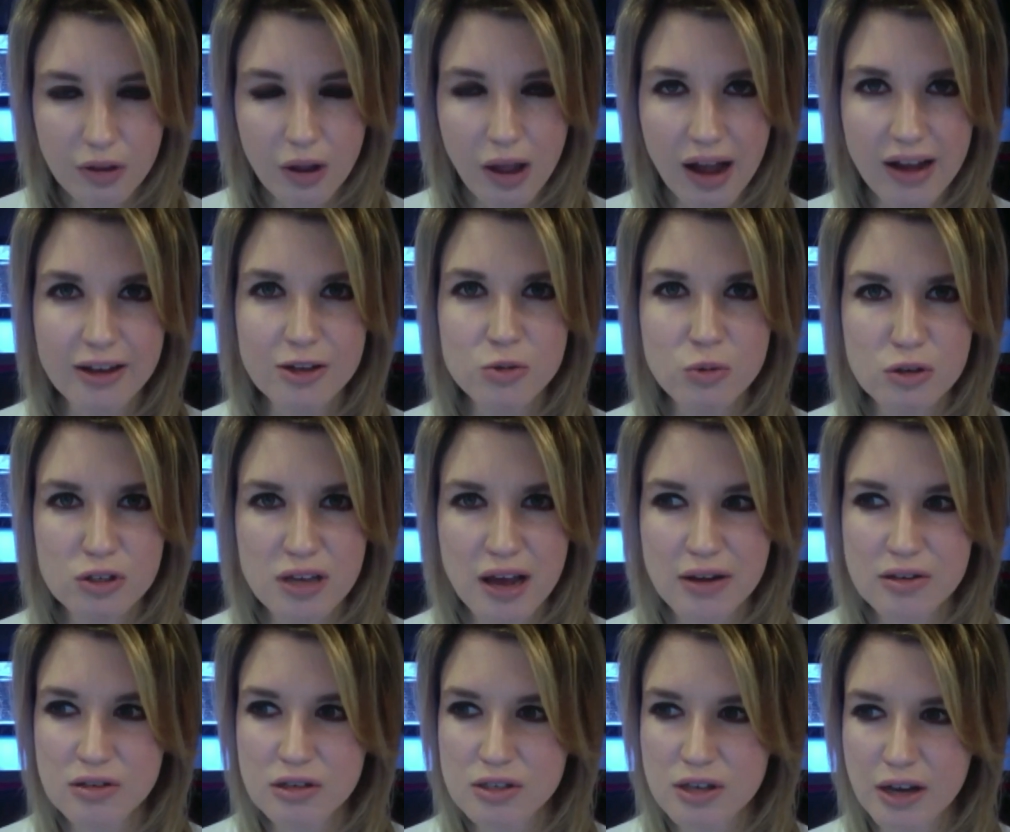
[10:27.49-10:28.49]
I guess we'll see
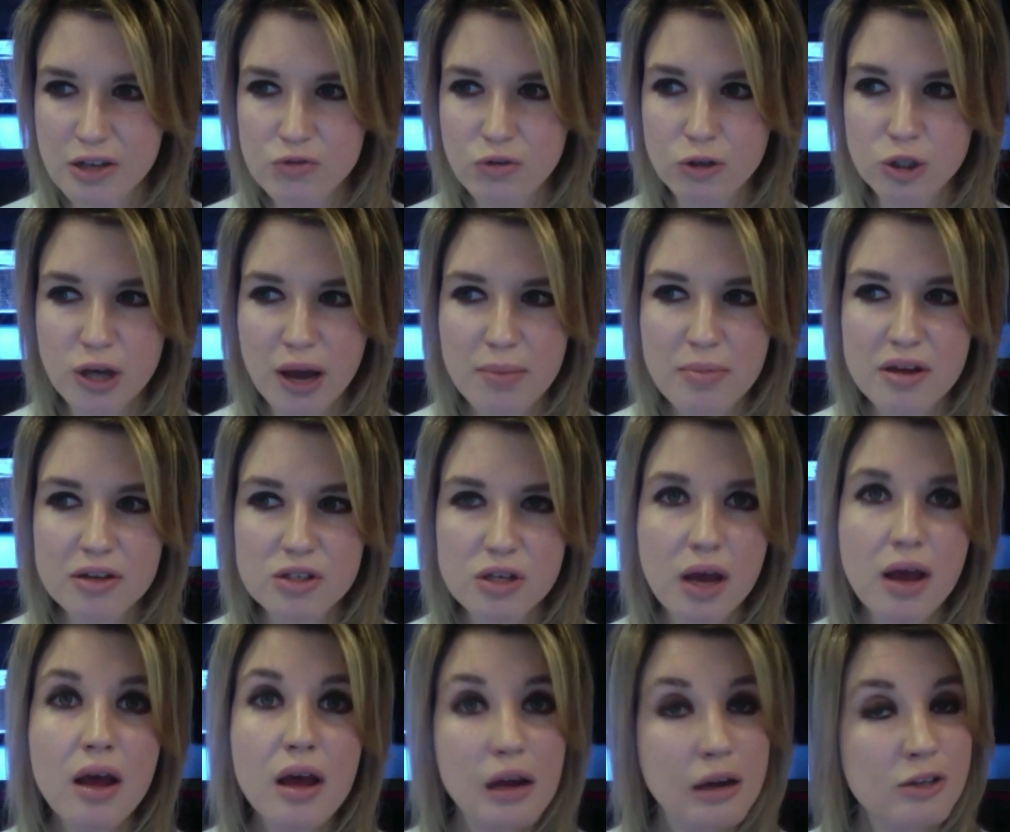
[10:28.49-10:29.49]
how successful Jem is,
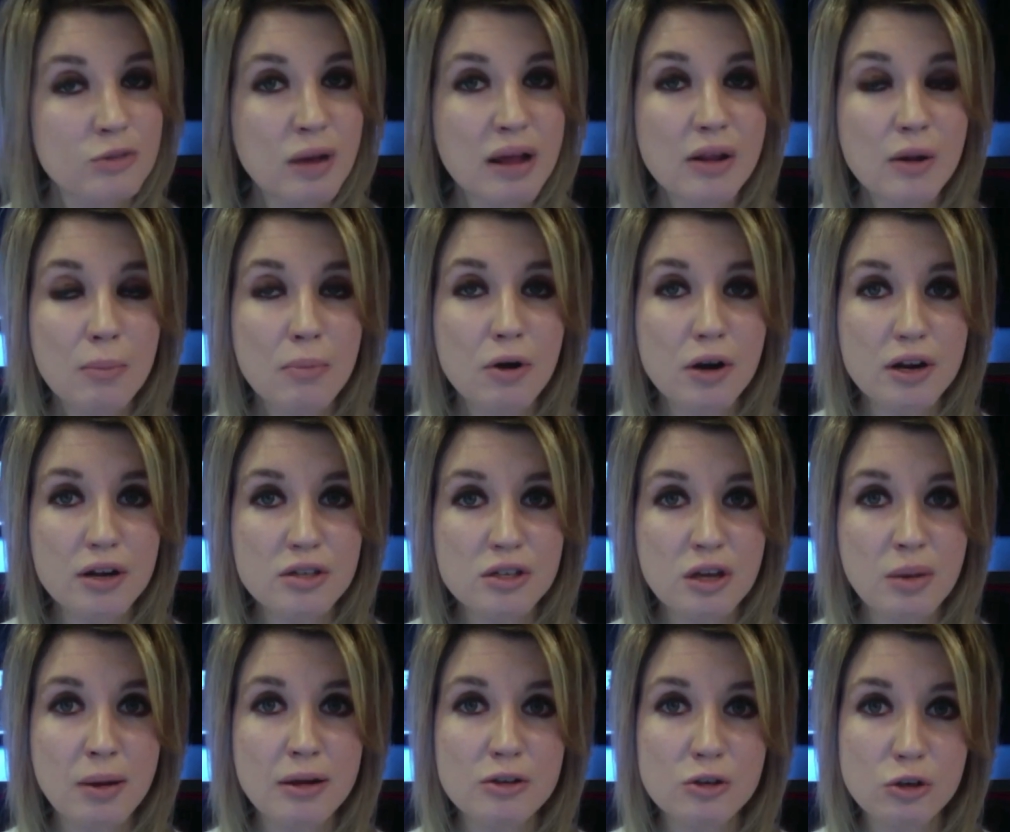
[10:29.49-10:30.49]
because My Little Pony doesn't
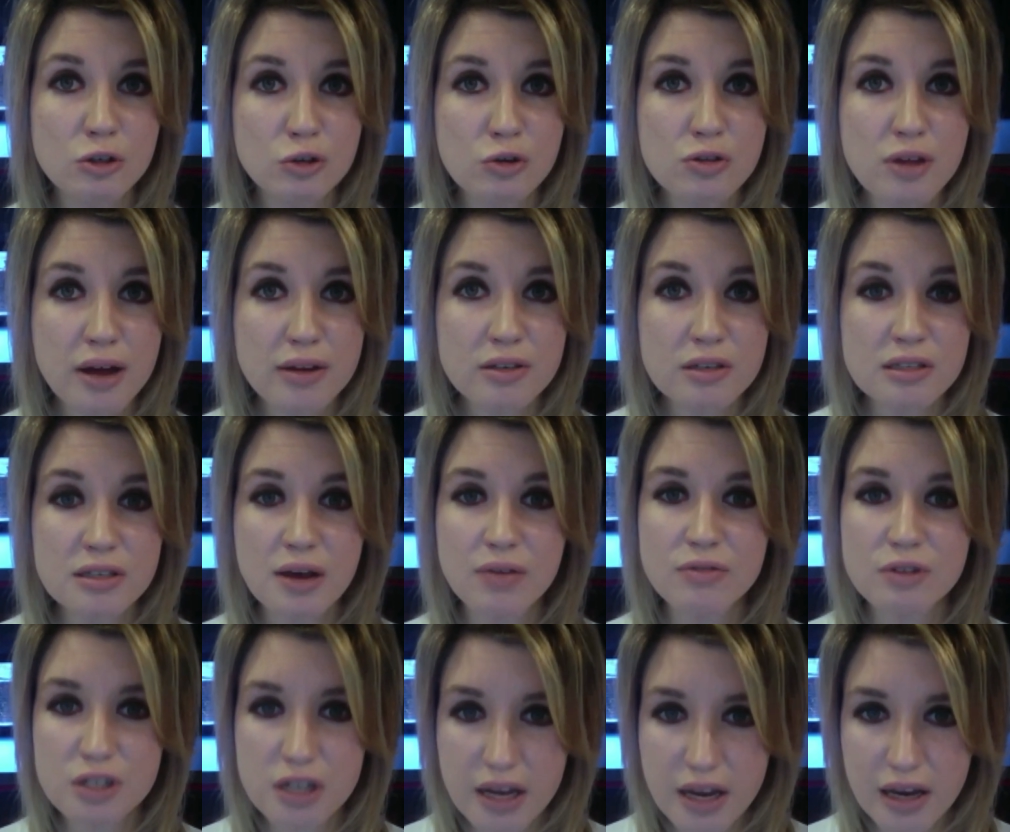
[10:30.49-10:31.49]
come out until
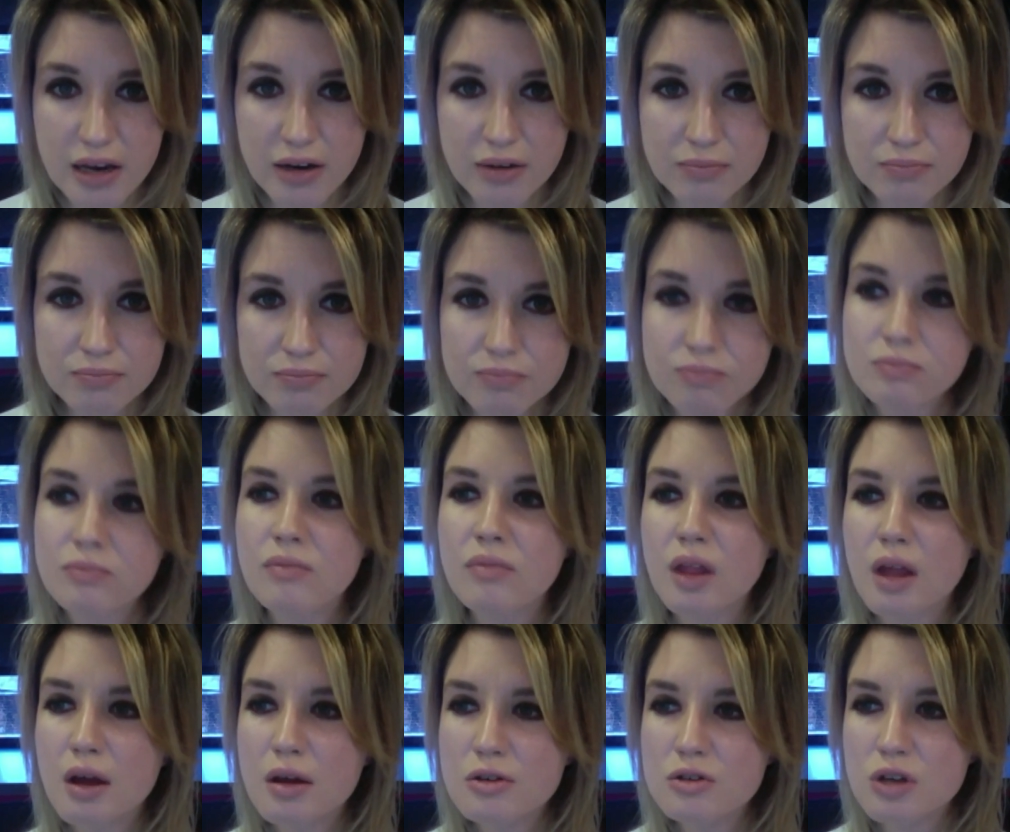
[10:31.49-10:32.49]
2017,
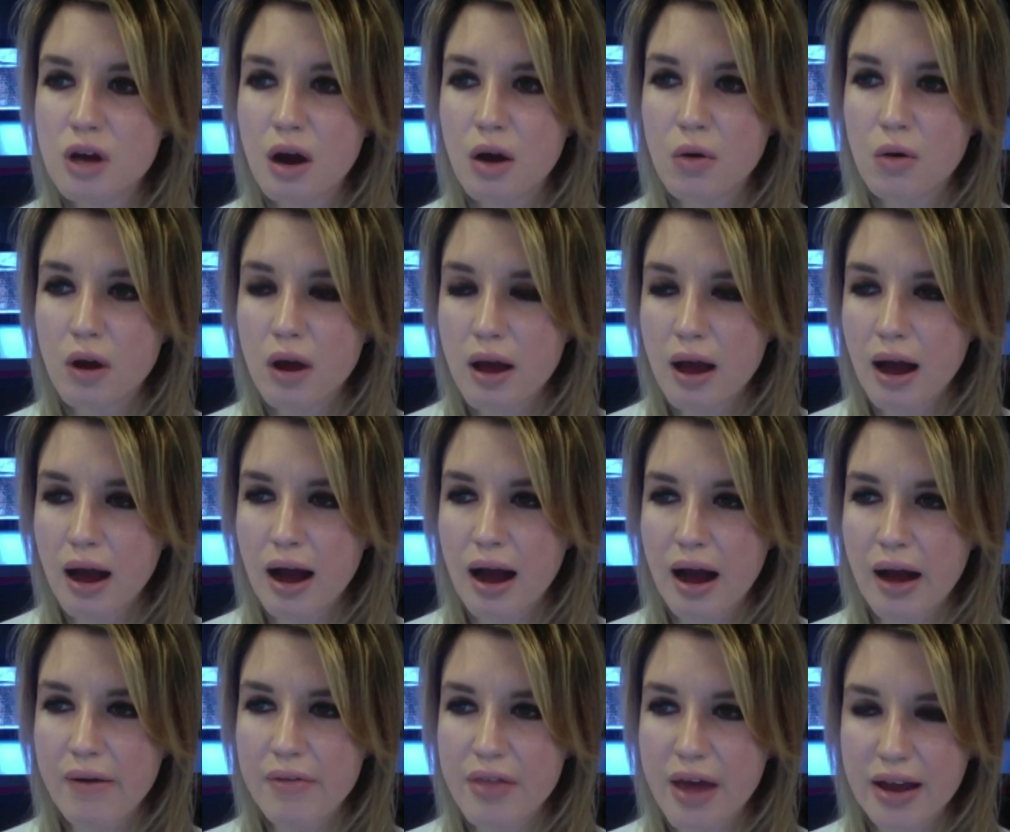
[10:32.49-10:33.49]
so
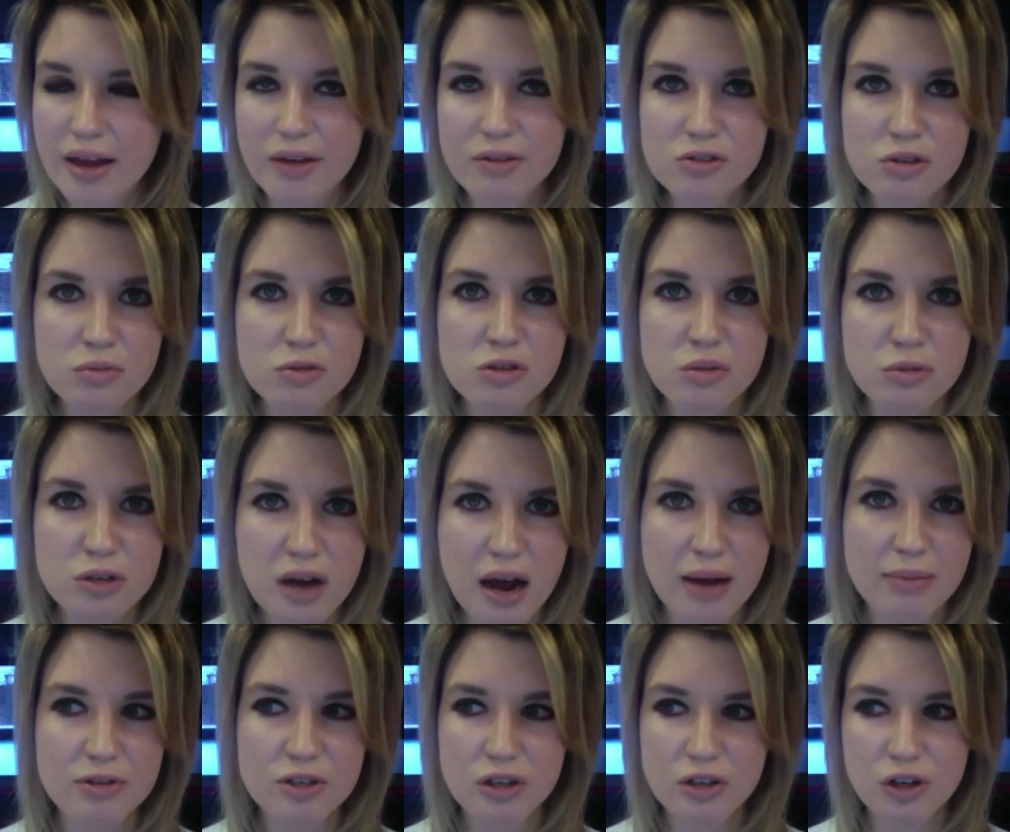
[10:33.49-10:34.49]
that gives them some
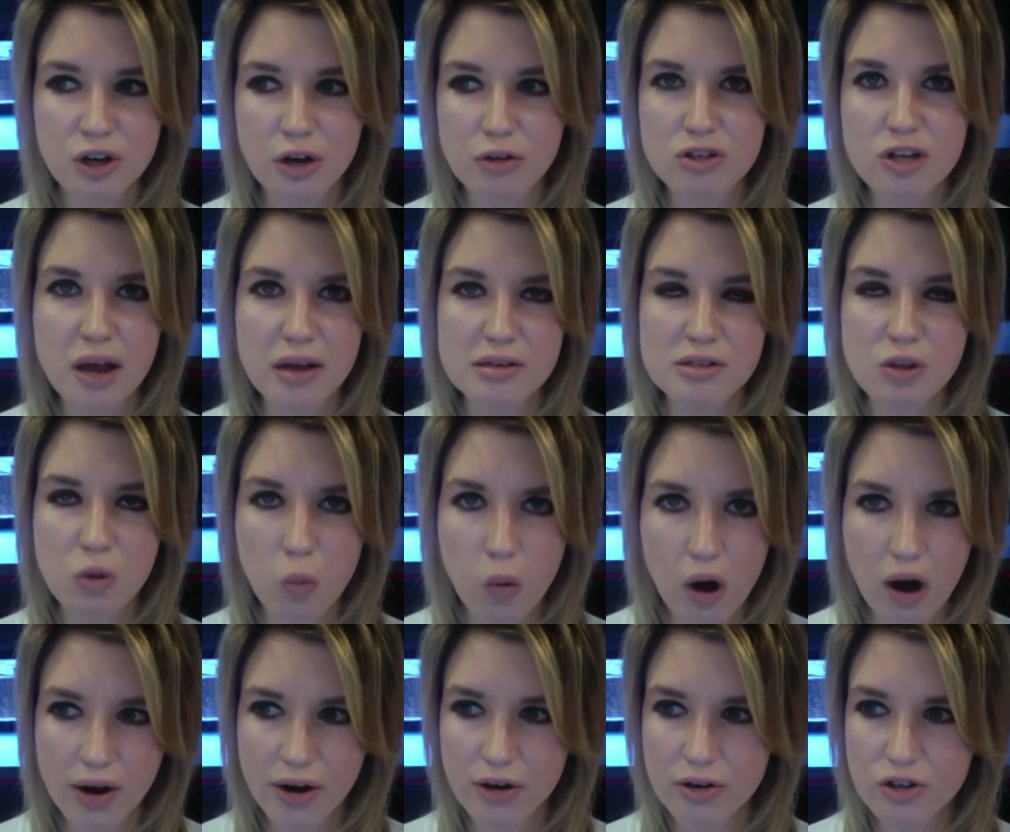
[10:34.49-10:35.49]
time to, test the
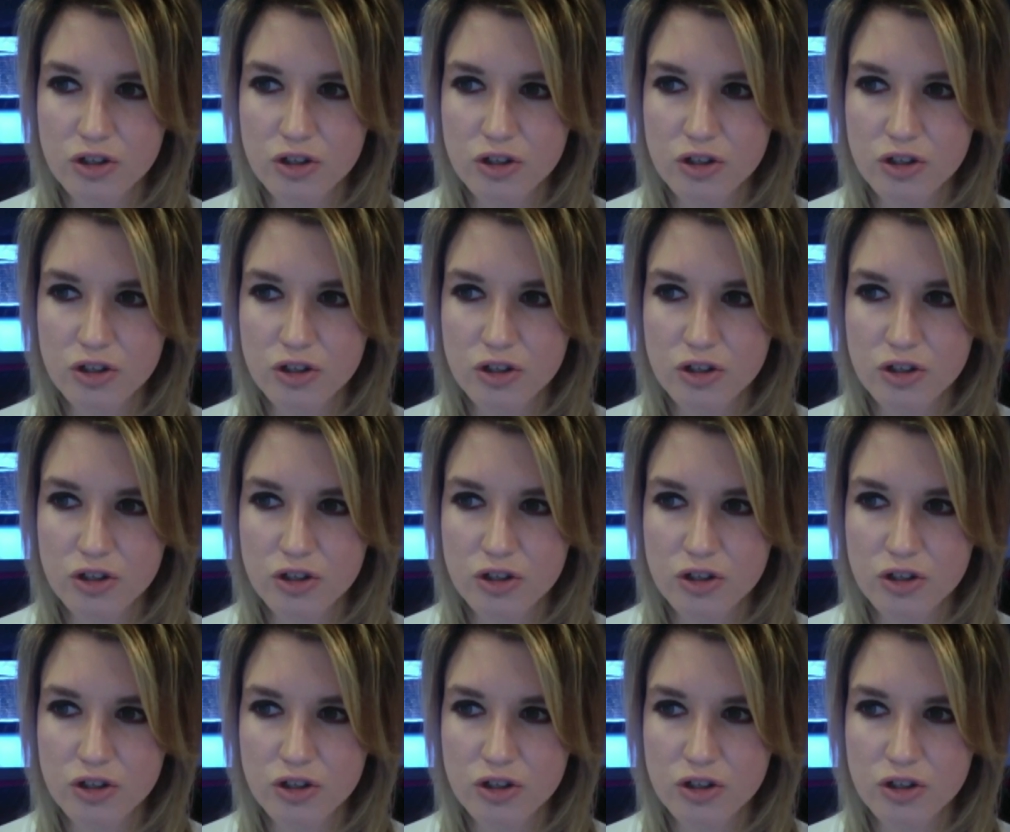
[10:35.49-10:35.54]
water.